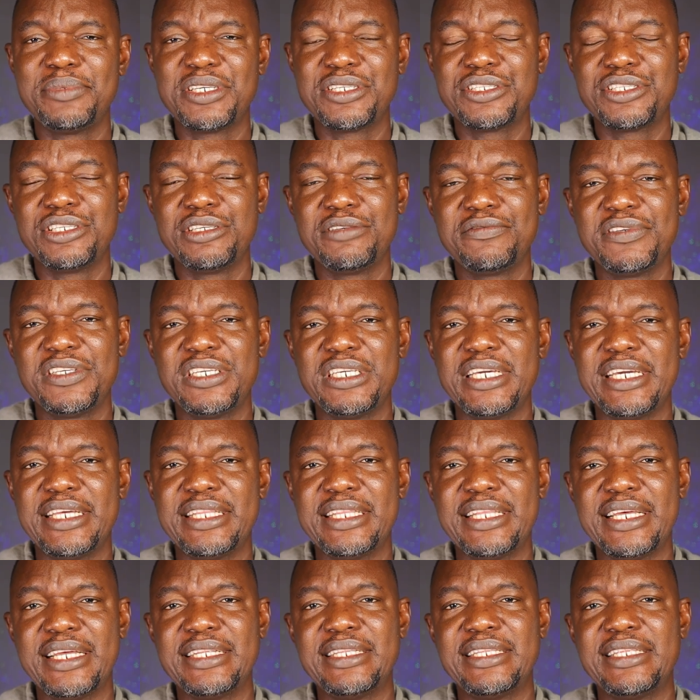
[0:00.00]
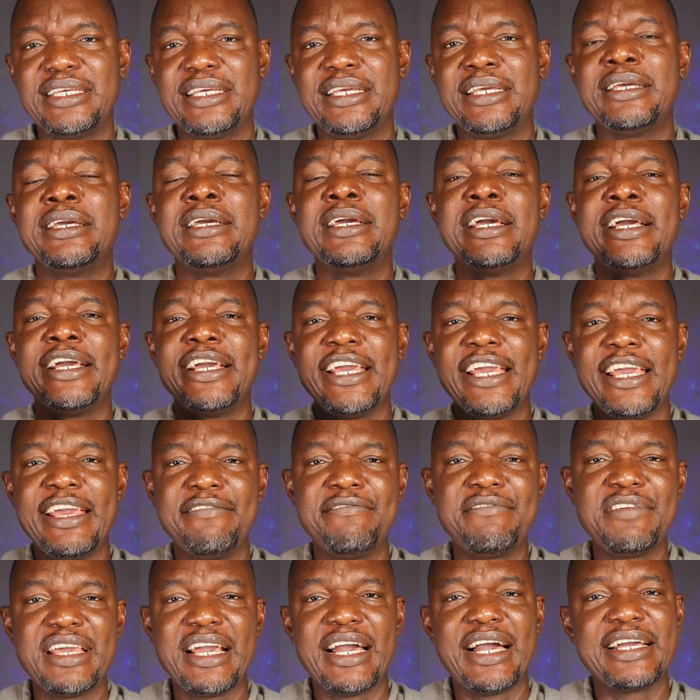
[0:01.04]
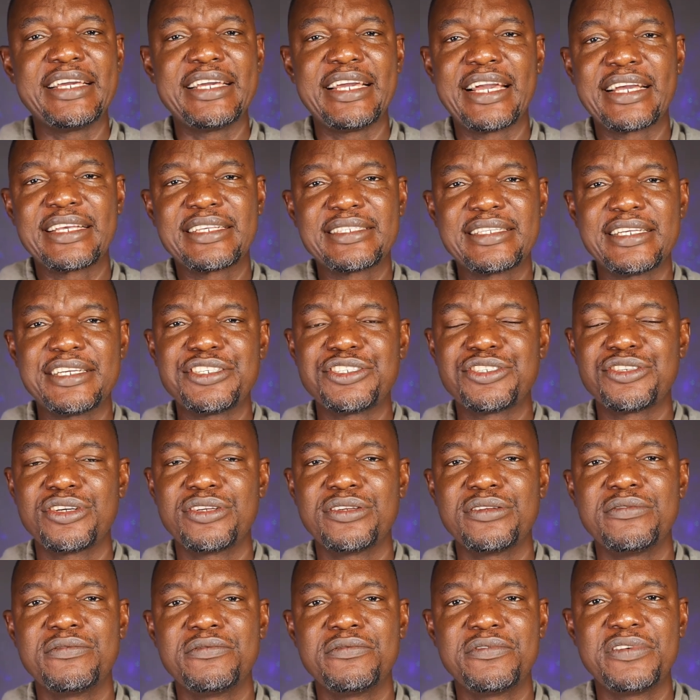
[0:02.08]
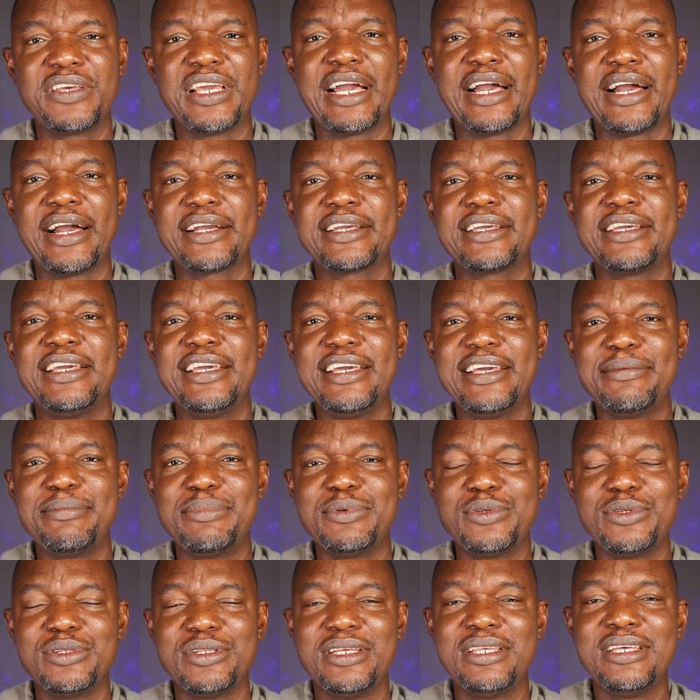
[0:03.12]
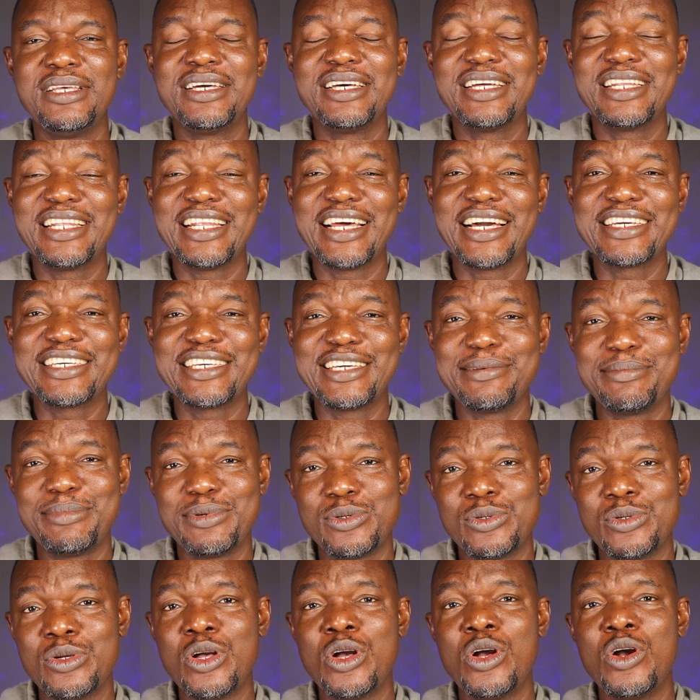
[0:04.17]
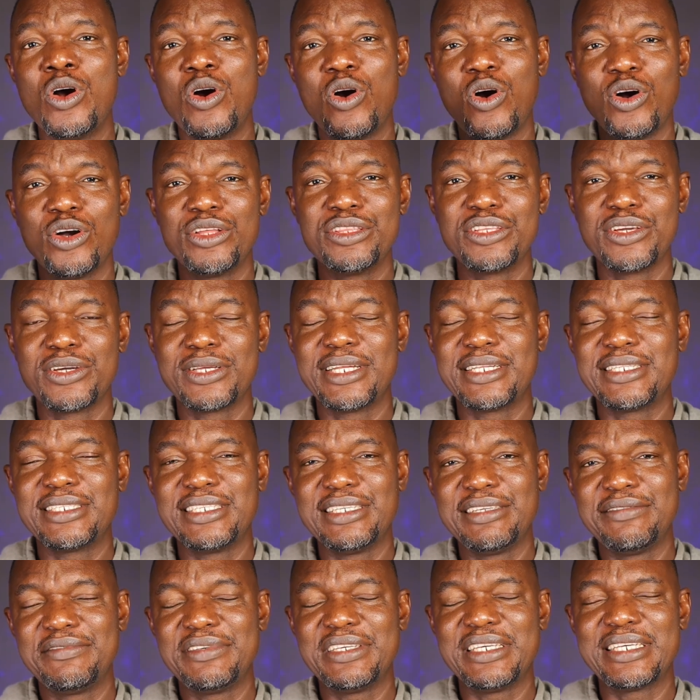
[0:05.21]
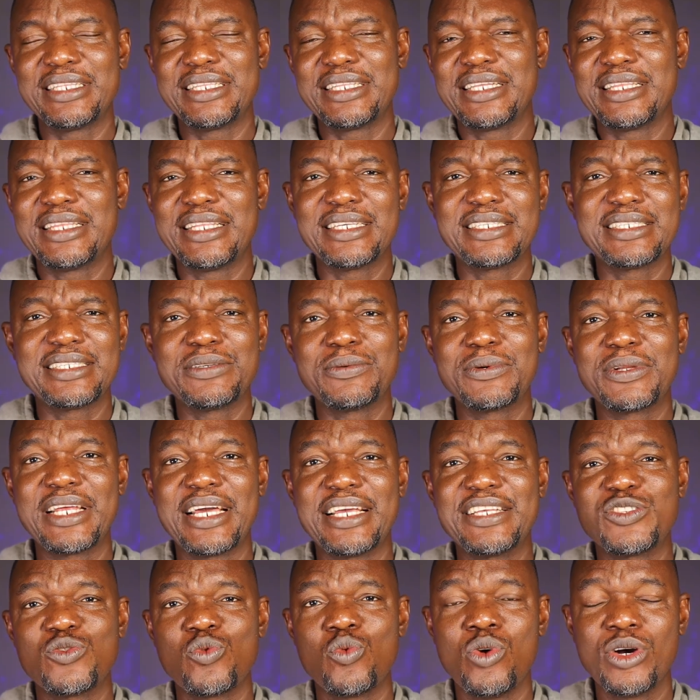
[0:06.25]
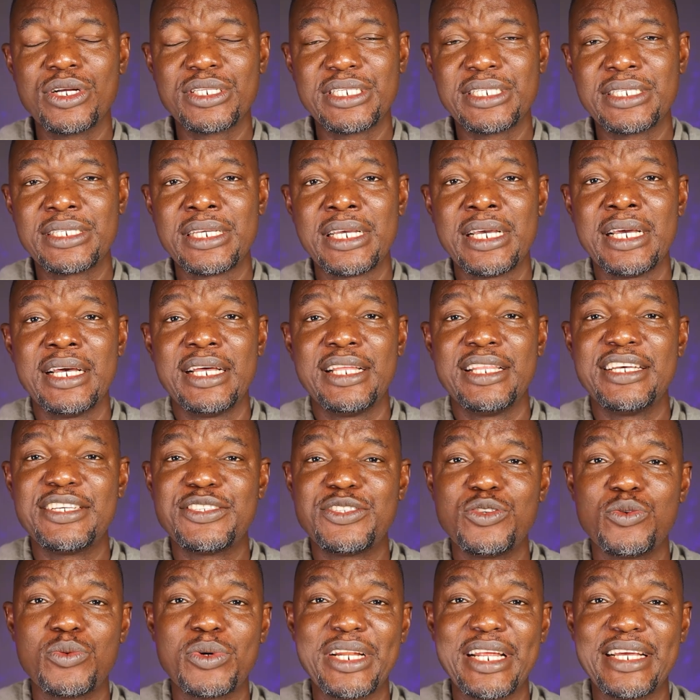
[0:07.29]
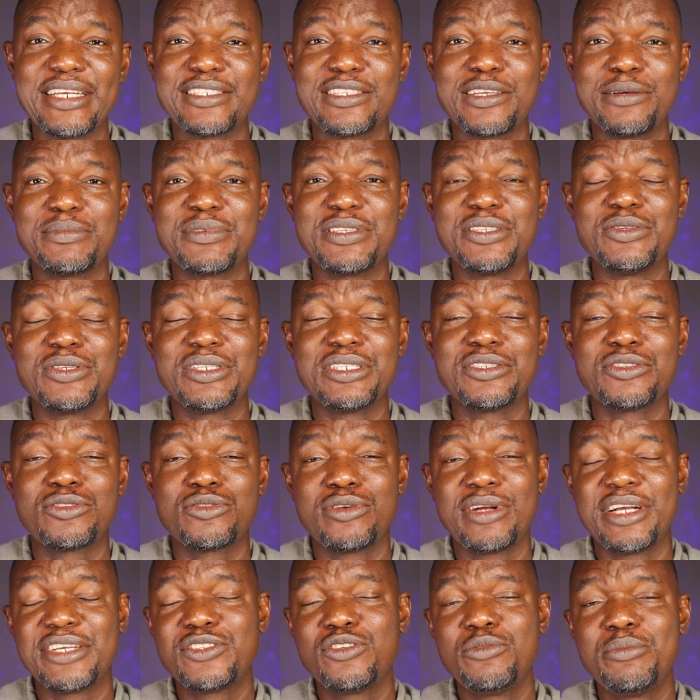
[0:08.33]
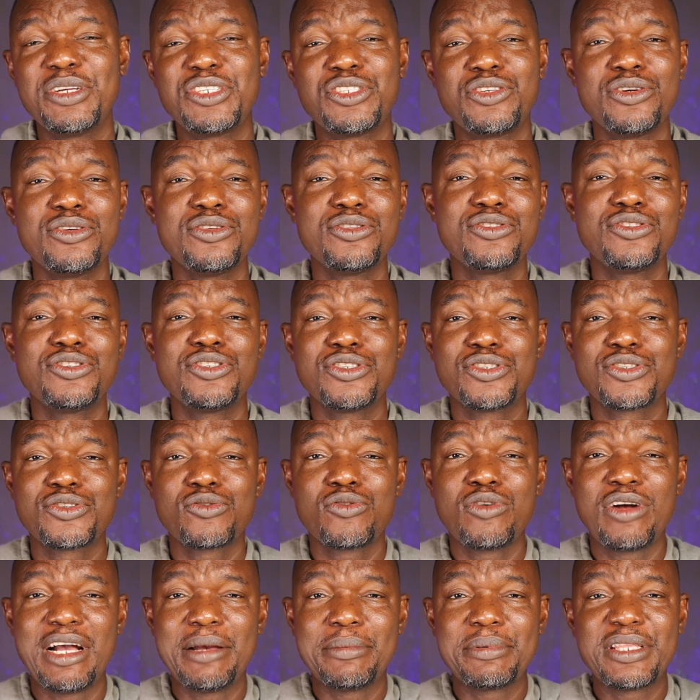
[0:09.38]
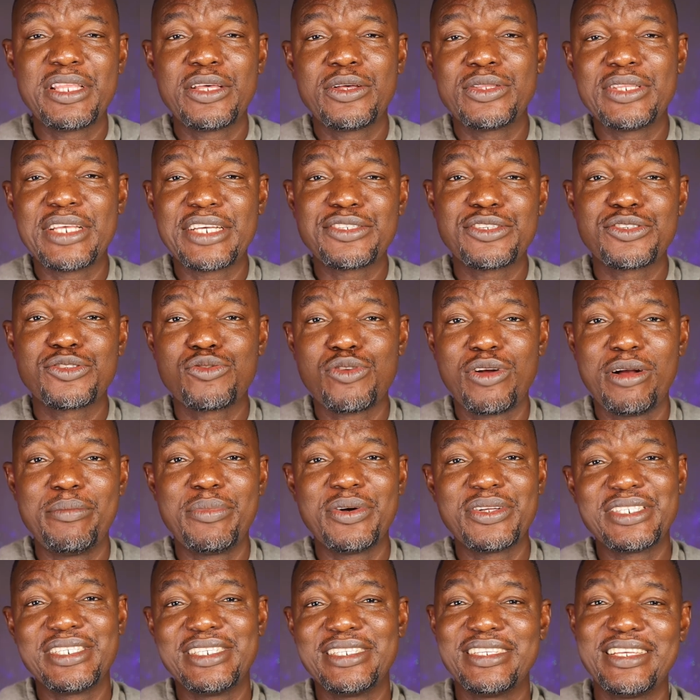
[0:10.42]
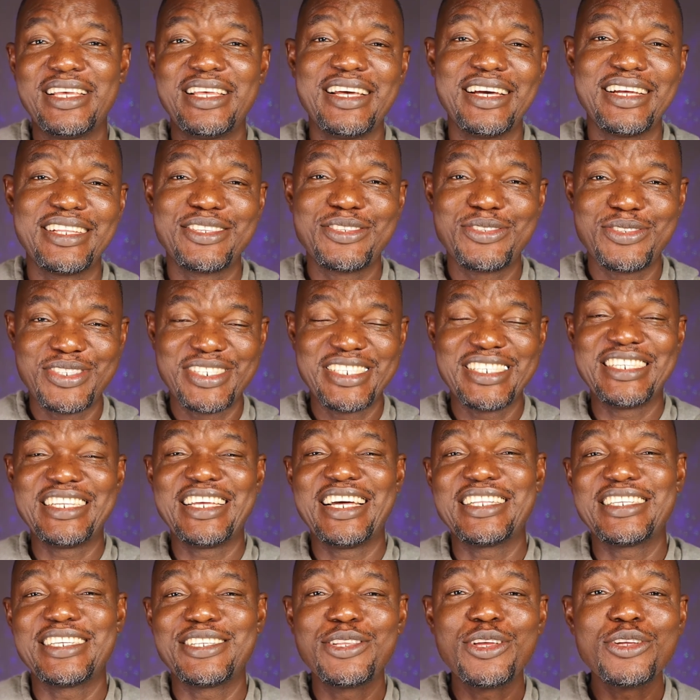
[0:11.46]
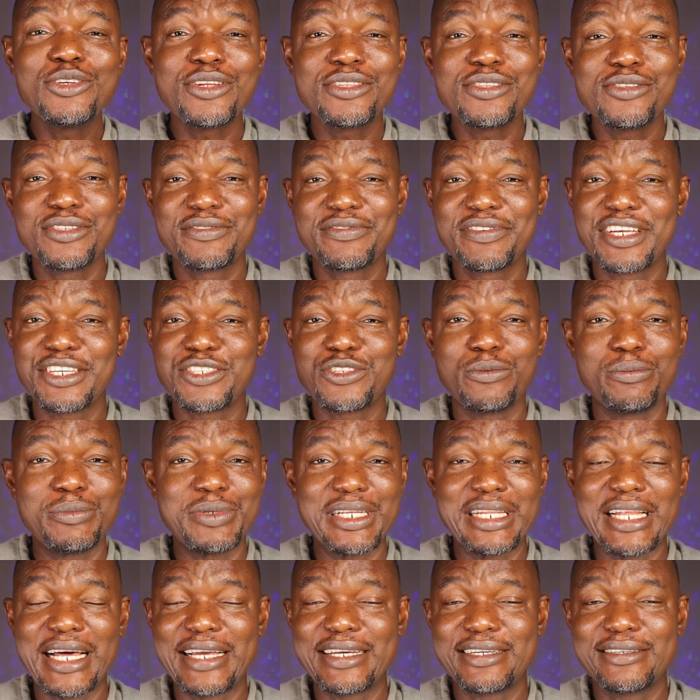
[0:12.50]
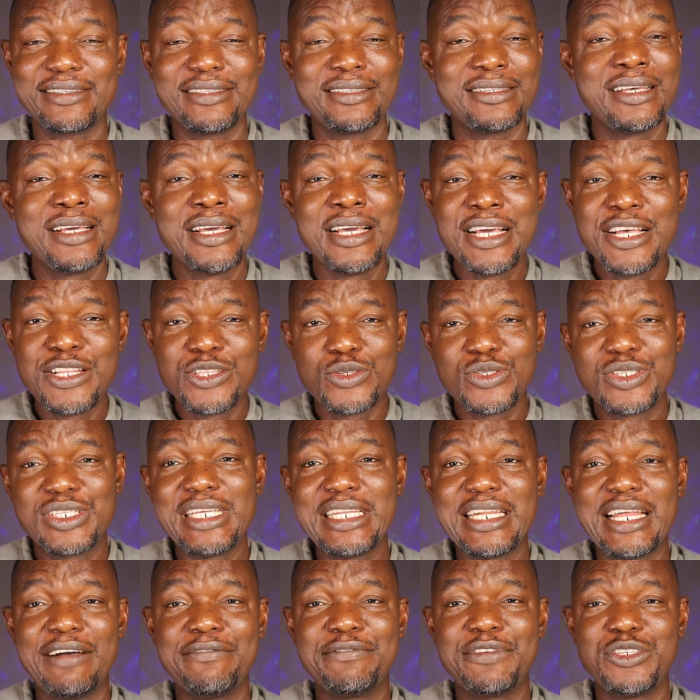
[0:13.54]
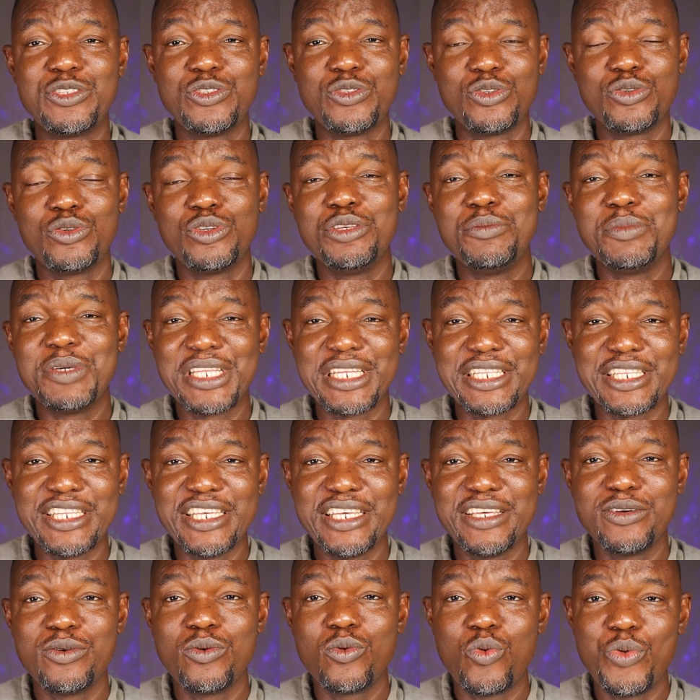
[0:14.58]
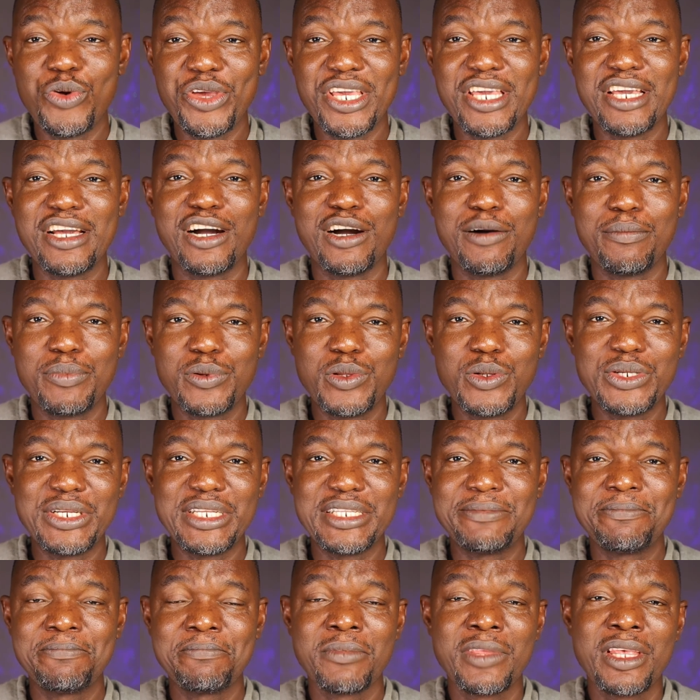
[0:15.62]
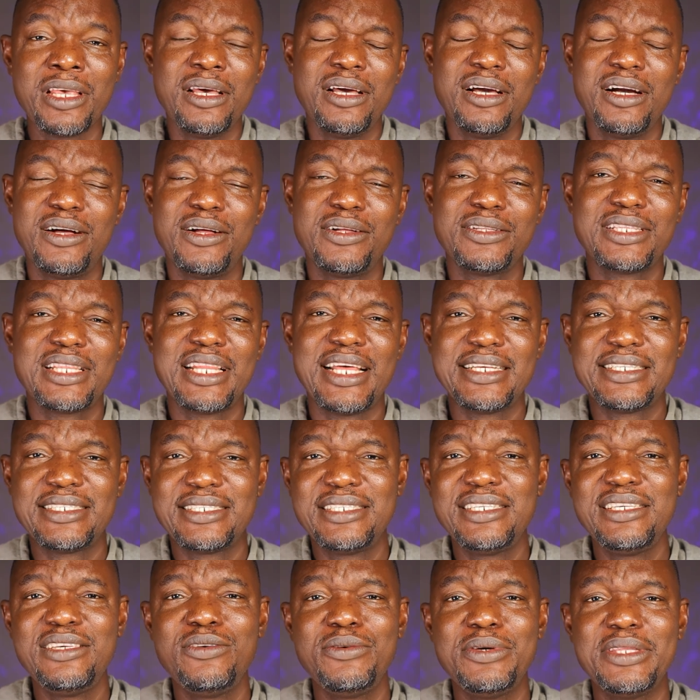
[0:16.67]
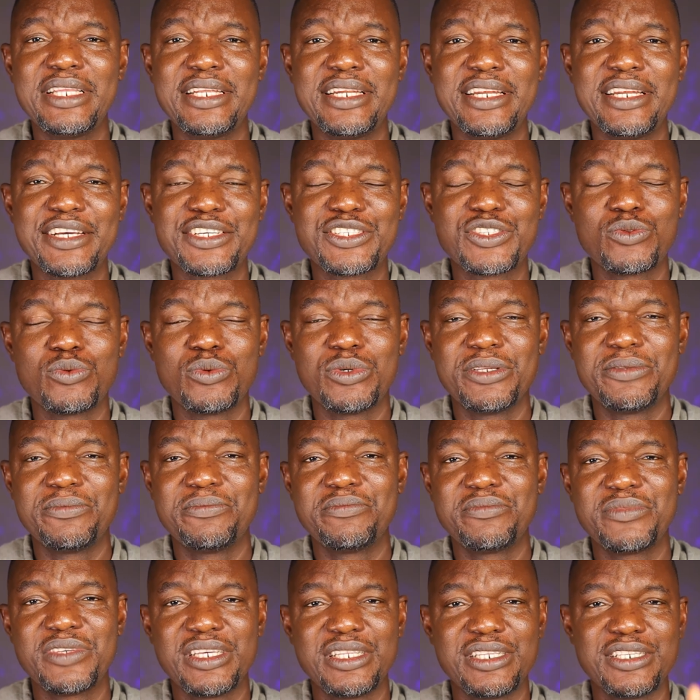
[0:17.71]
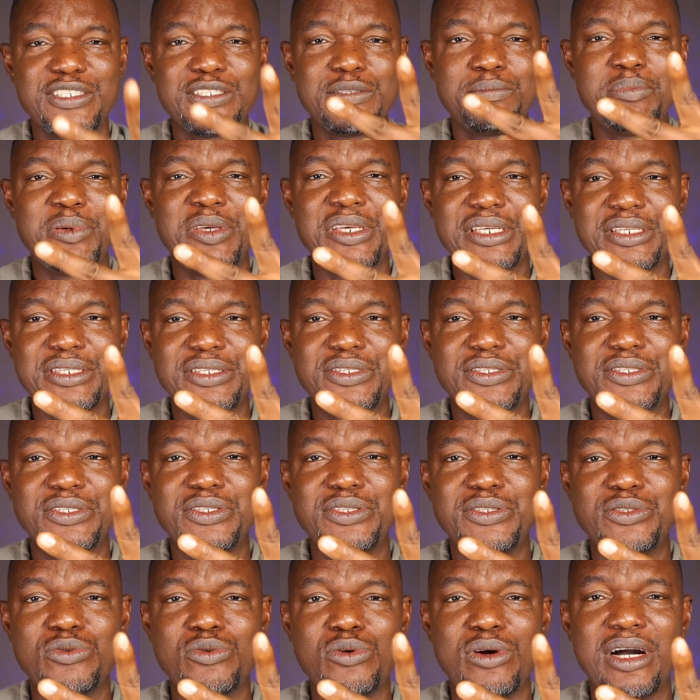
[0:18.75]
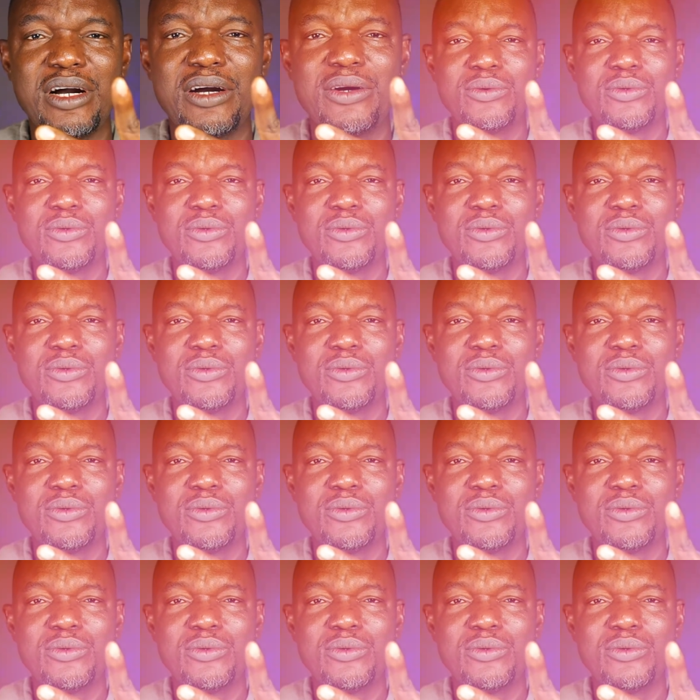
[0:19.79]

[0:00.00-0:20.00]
big TV and then the AVI extension via cable, LAN cable on the other TV. And then let's see whether it's worth it. Let's know whether it's something you can try. So make sure to subscribe. Click on that subscribe button to see that and turn on the notification bell icon to see that video immediately we upload it. I'll um, see you in the next one. It is peace to our